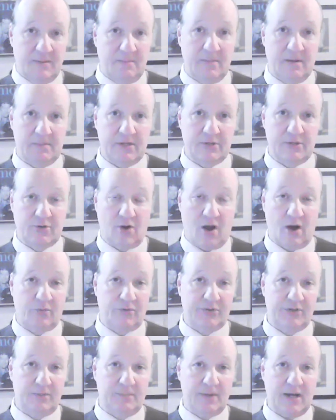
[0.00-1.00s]
maybe talk
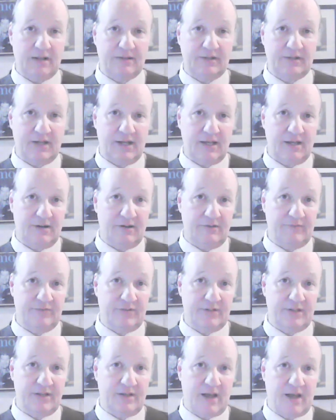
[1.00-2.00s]
with you about that, of
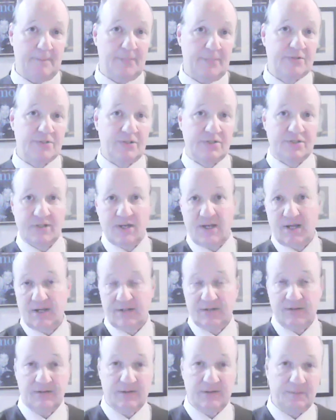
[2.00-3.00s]
the opposite
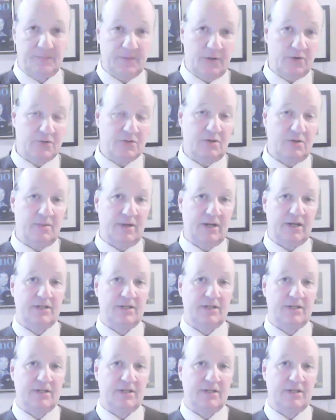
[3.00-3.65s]
side, those that are making